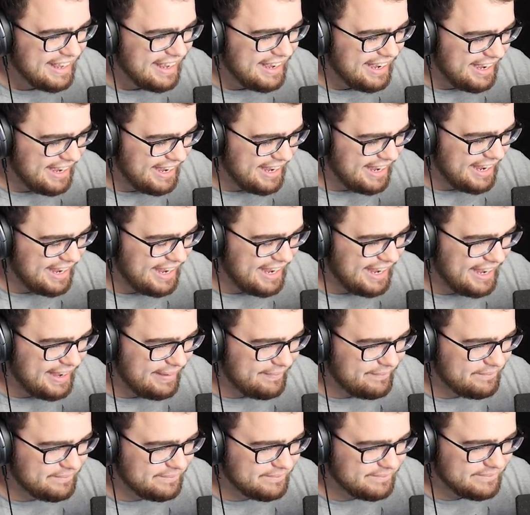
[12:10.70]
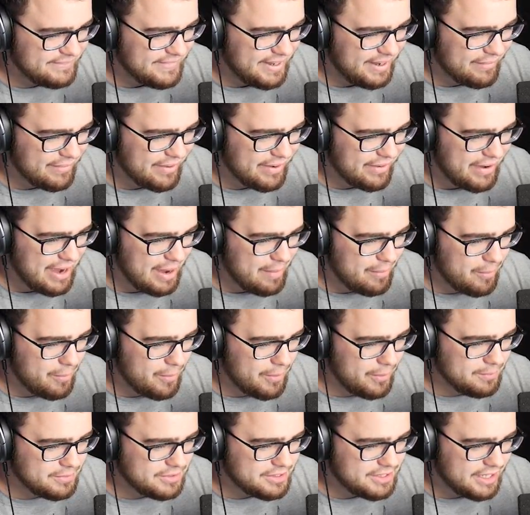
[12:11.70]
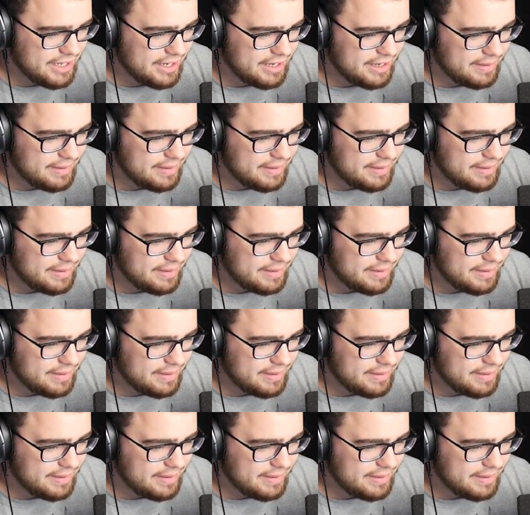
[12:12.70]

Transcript: uh, I'm gonna grab a broomstick.